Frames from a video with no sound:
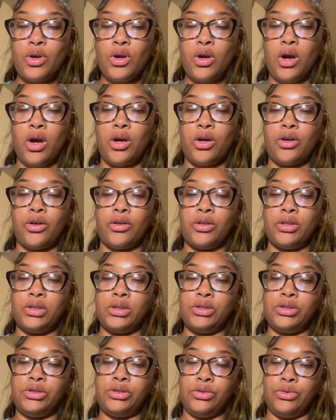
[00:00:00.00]

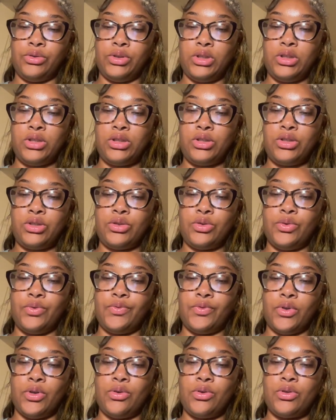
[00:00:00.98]
Encourage students to
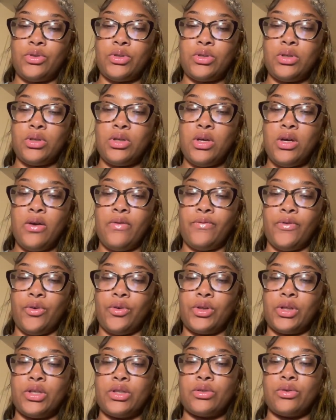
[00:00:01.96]

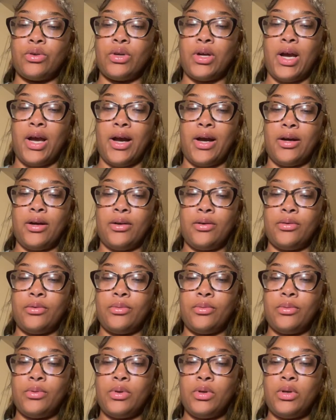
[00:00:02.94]
focus on how
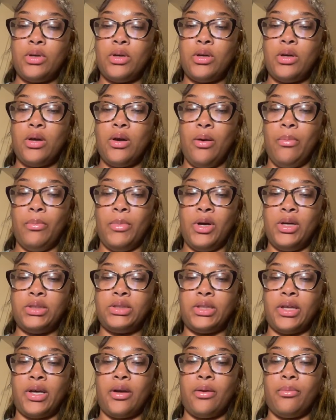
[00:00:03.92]
much
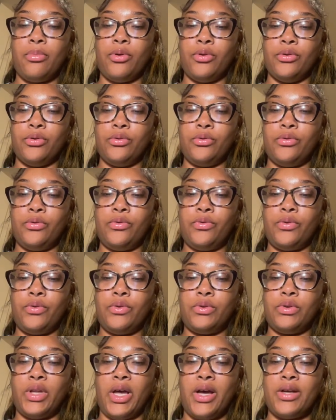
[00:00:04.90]
they improve,
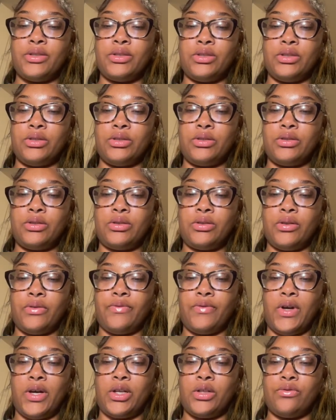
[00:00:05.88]
not just the
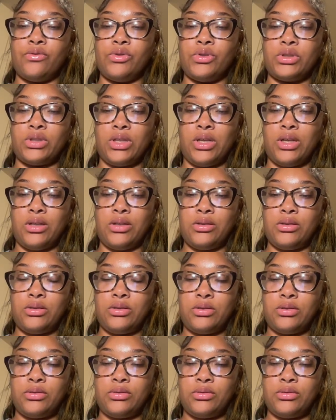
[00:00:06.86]
final results.